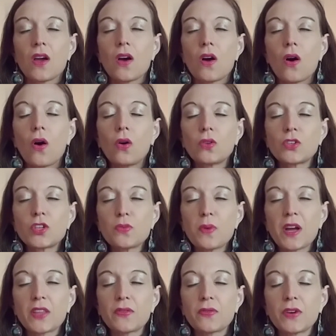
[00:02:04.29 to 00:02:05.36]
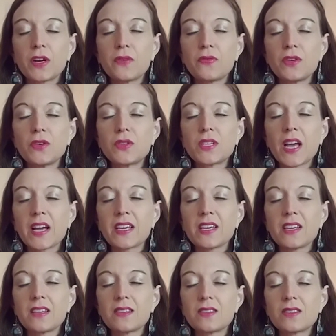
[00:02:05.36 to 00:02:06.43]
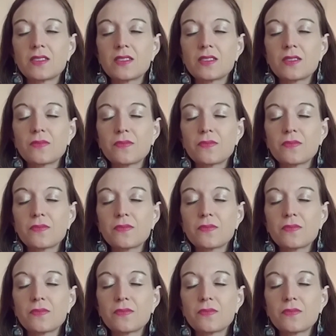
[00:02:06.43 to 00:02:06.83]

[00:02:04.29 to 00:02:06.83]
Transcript: Hold your breath for a few seconds.